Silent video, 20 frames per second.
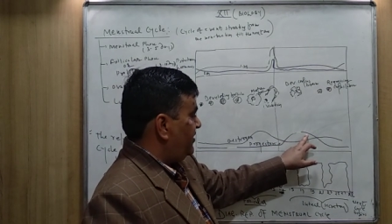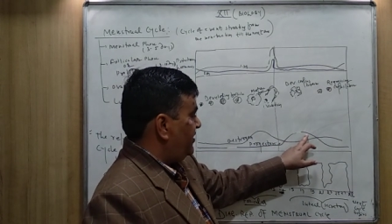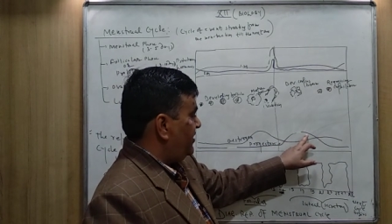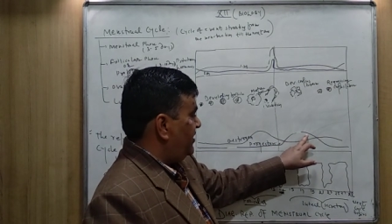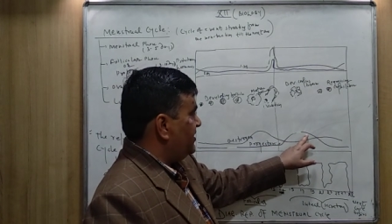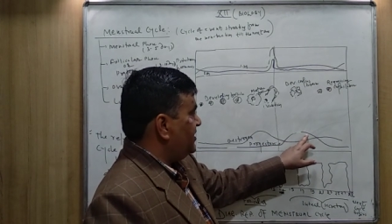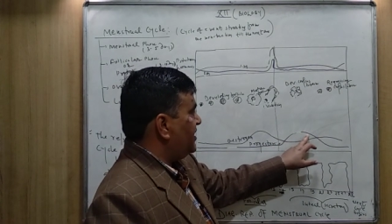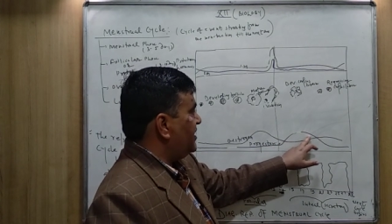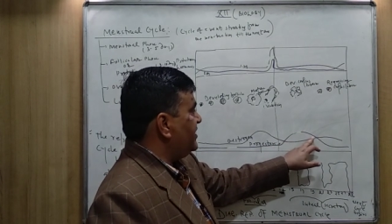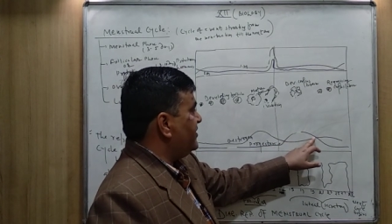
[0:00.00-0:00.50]

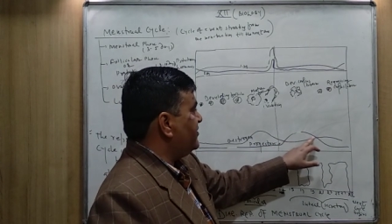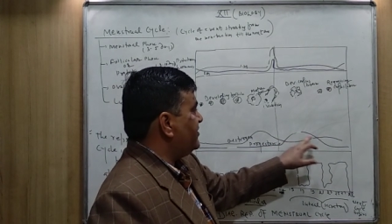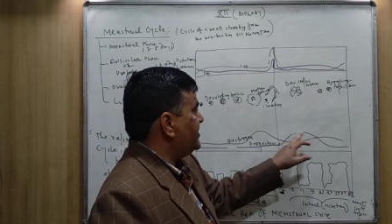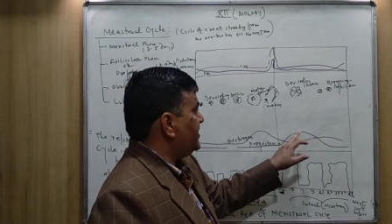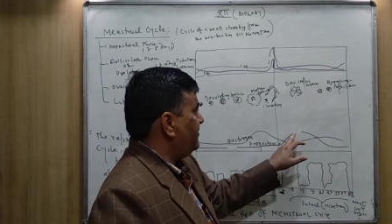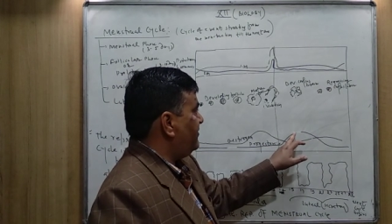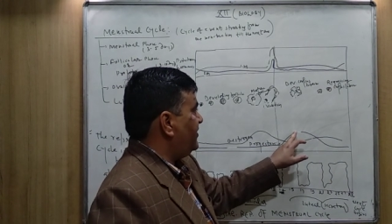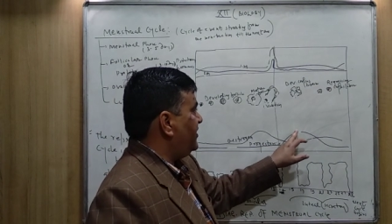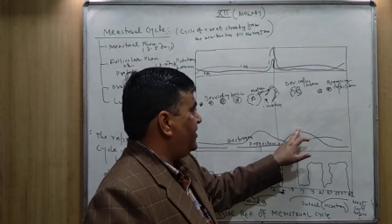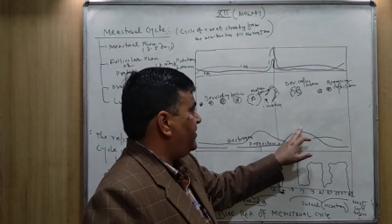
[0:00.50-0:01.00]
in the
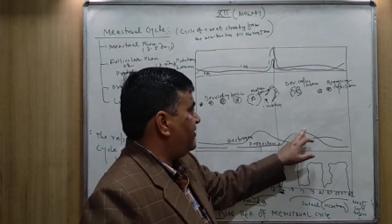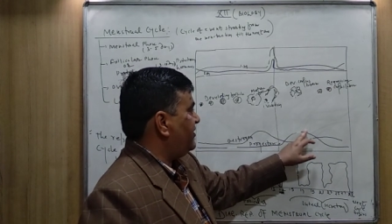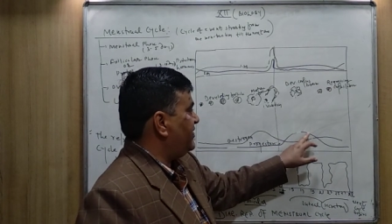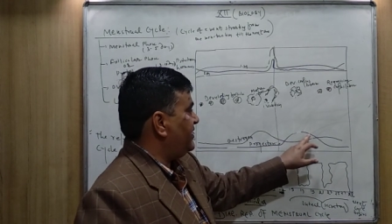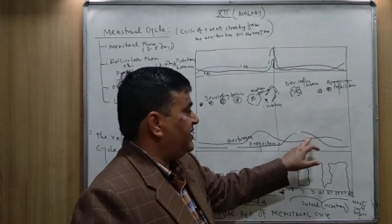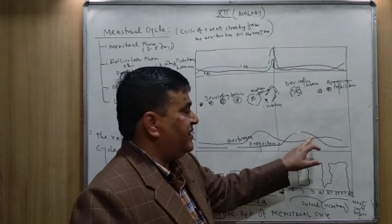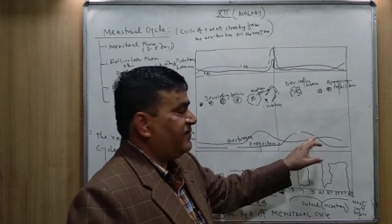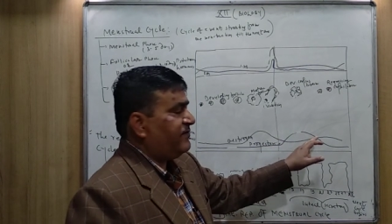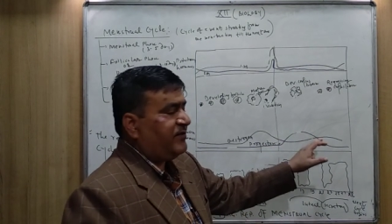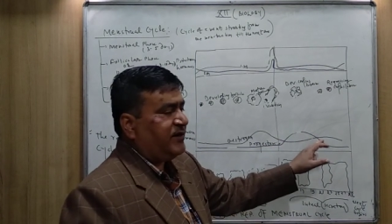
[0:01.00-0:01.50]
luteal phase,
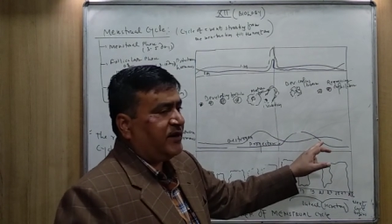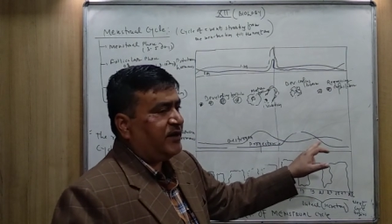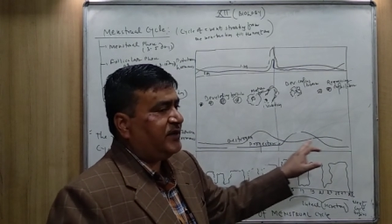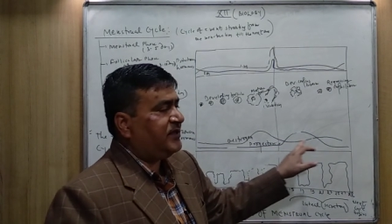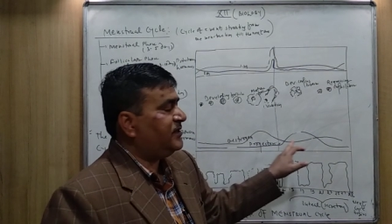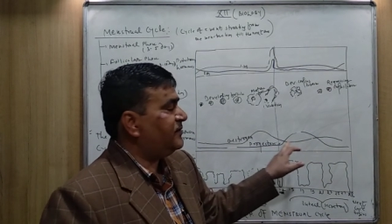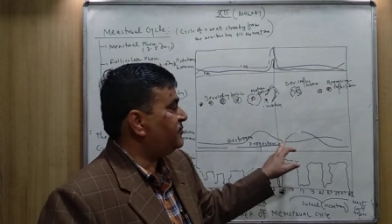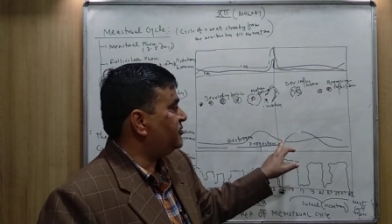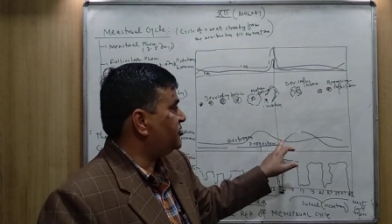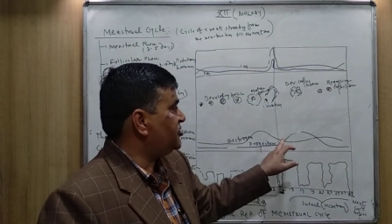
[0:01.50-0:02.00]

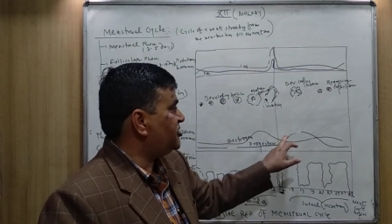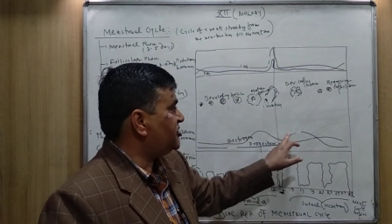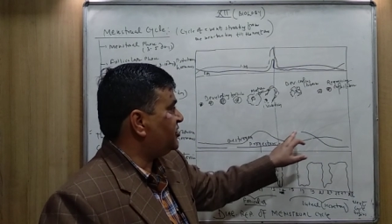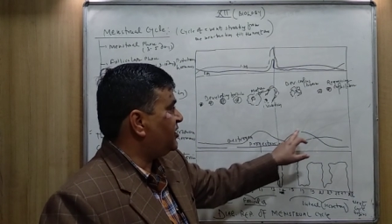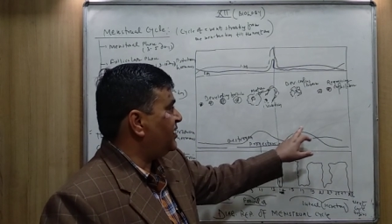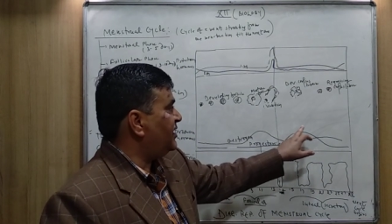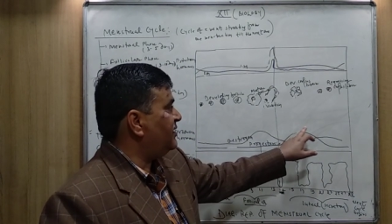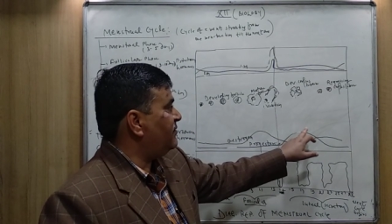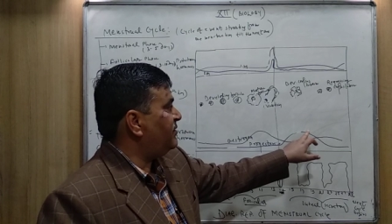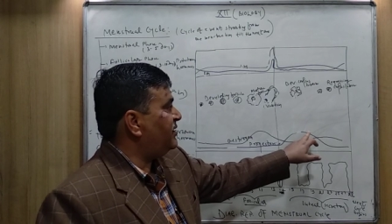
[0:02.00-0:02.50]
definitely the
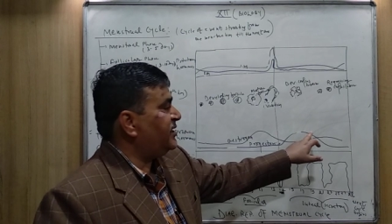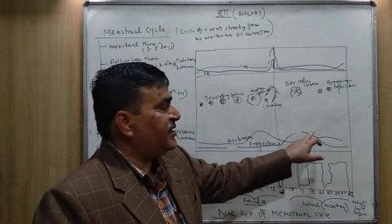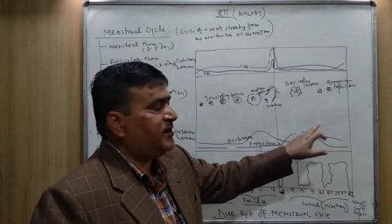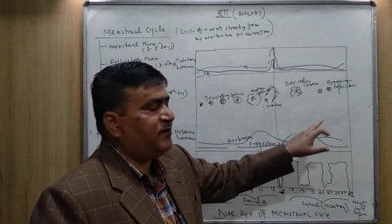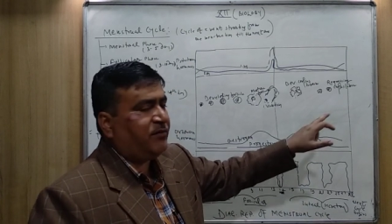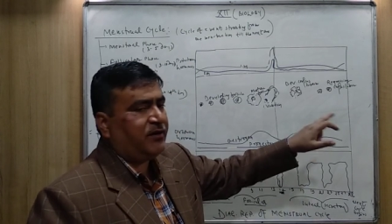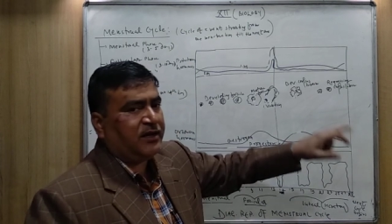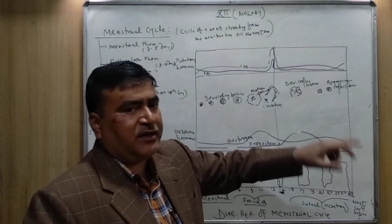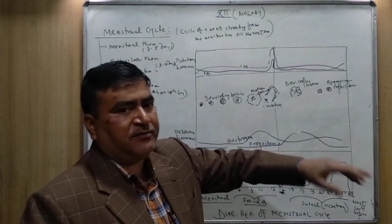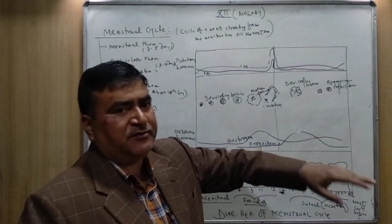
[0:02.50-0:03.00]
progesterone level
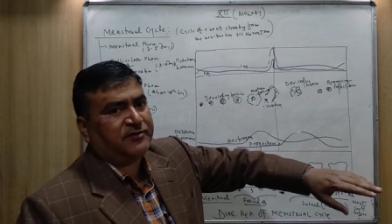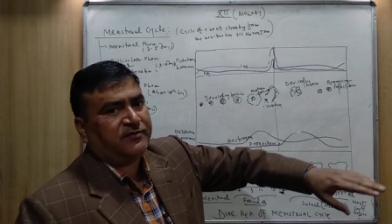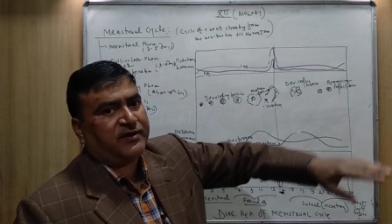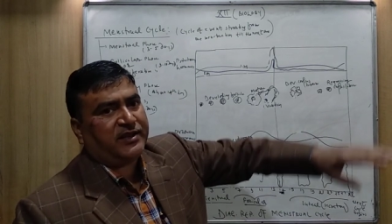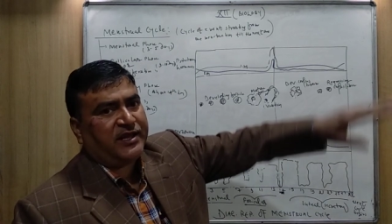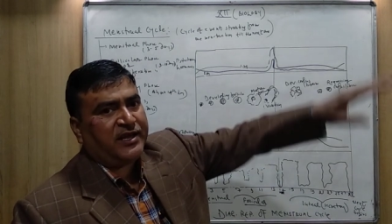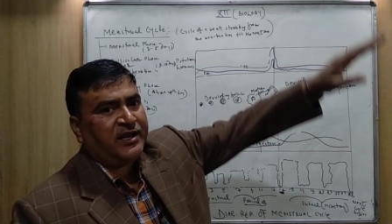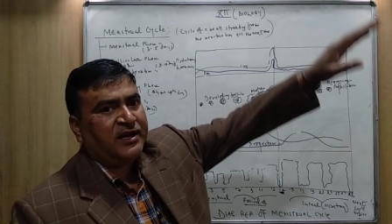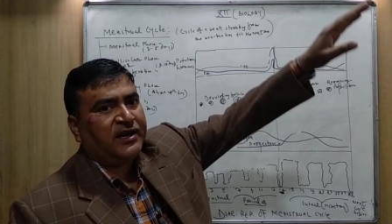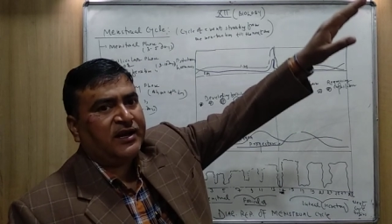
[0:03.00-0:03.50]
it becomes
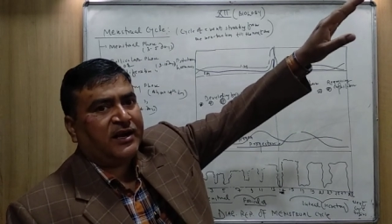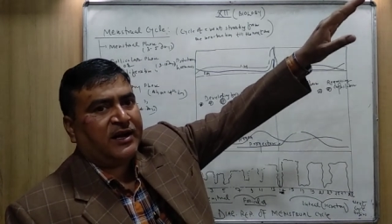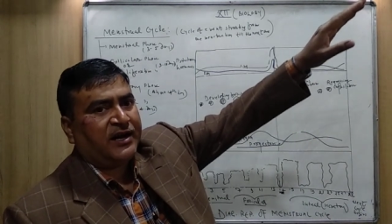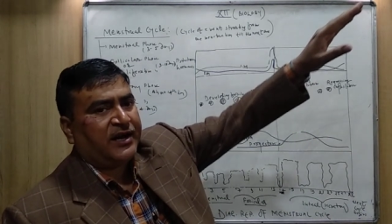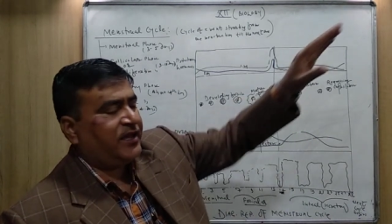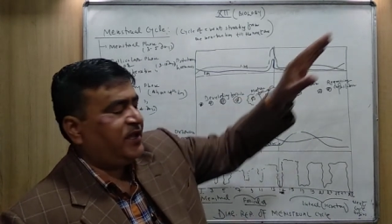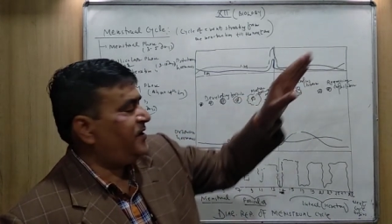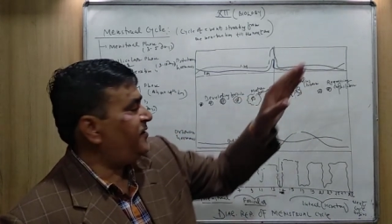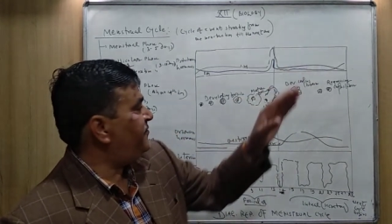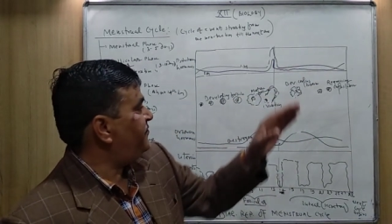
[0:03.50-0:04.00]
very
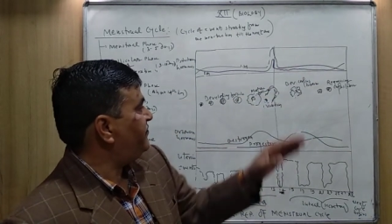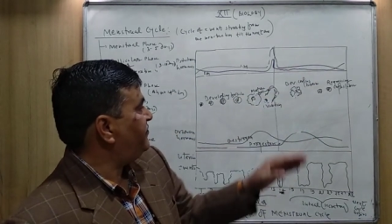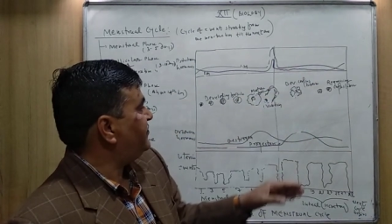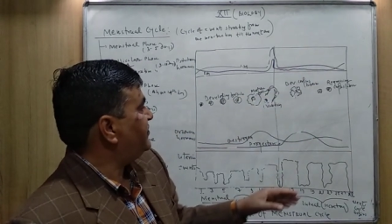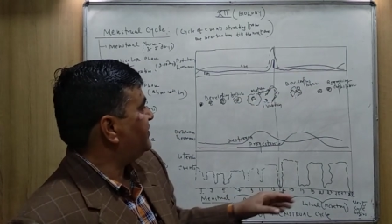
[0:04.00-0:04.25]
high.